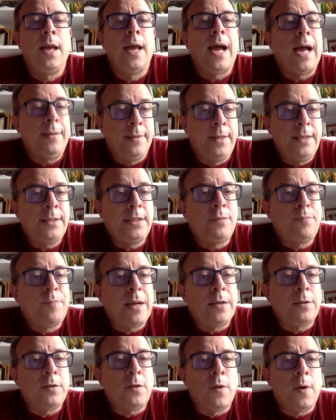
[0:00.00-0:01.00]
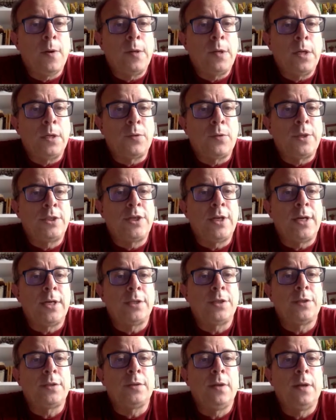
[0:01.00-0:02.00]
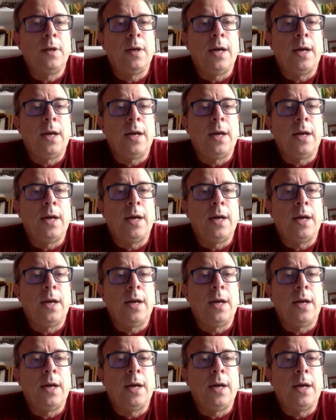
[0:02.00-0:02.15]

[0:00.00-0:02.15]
And this is part of our research,